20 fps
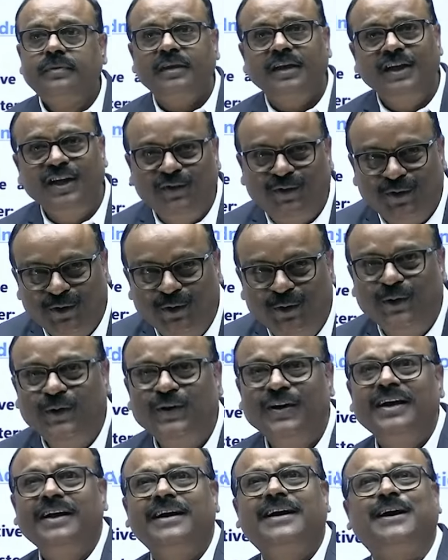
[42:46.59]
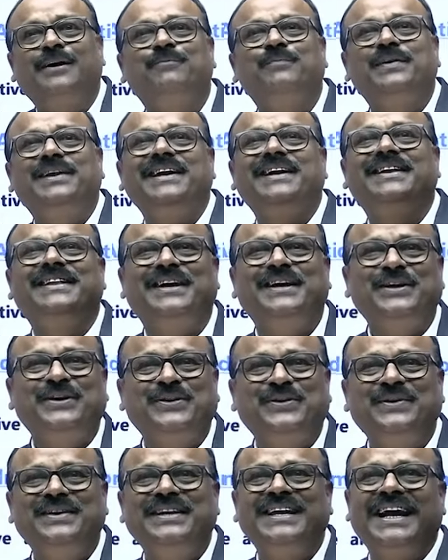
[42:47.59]
if you complete the
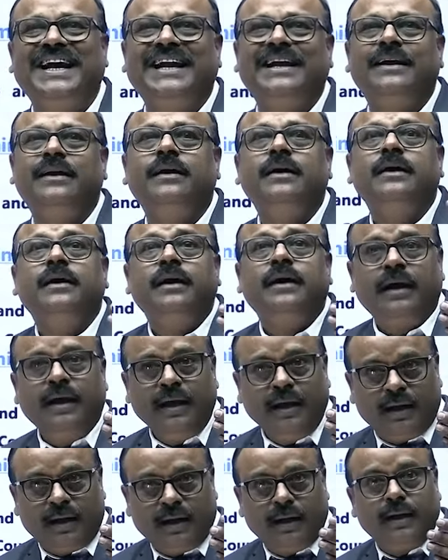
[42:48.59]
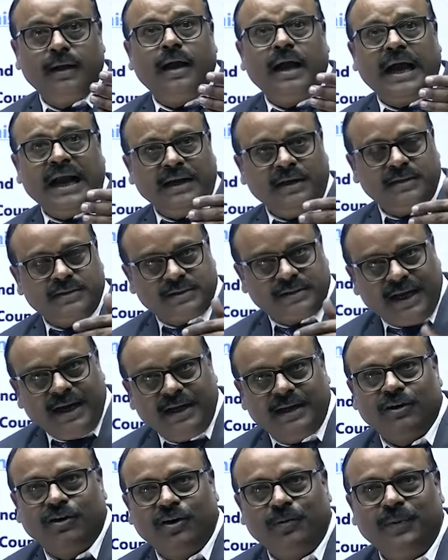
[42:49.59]
Union and State
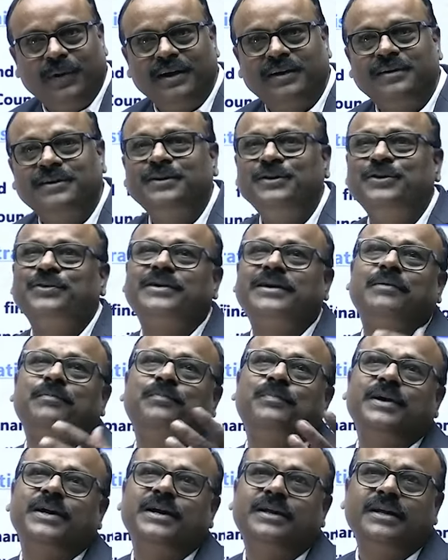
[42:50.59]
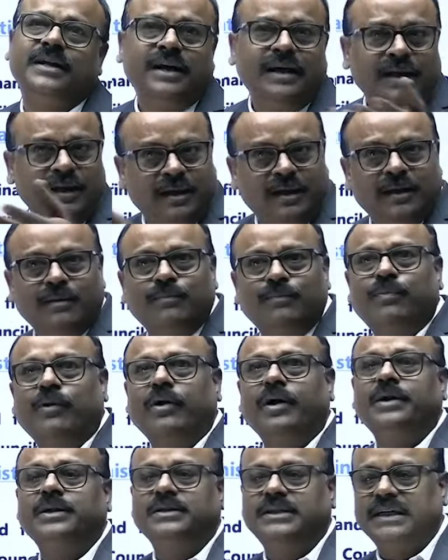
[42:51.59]
Government, you complete the
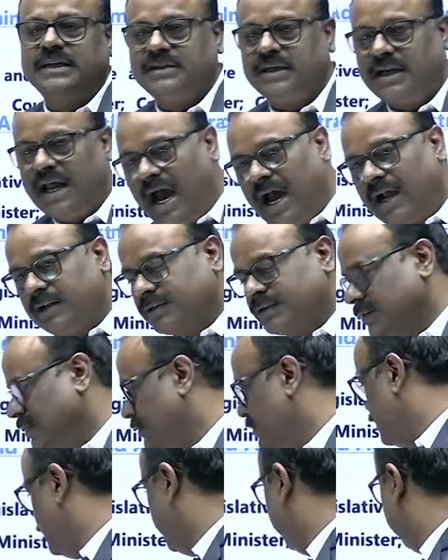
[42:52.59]
Polity section also.